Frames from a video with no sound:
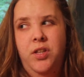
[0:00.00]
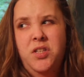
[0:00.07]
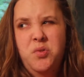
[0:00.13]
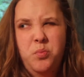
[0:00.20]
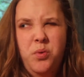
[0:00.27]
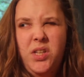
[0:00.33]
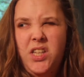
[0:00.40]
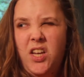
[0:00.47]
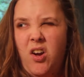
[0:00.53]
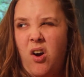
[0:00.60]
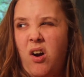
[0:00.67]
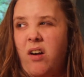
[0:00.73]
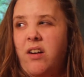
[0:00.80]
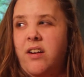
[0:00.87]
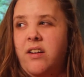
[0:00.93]
That's really
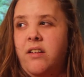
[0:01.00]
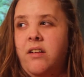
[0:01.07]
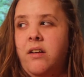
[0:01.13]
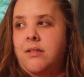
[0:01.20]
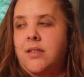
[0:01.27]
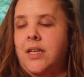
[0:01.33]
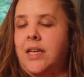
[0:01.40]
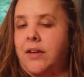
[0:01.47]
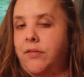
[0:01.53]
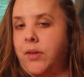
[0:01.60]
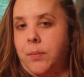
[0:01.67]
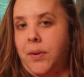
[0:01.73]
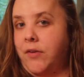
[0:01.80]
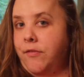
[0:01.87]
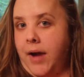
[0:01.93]
hard to give
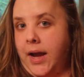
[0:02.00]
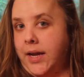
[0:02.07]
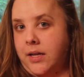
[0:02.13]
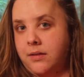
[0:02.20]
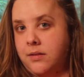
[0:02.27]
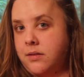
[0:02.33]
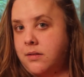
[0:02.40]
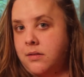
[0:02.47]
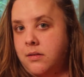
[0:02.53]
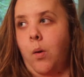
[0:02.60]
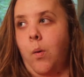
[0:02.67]
them advice.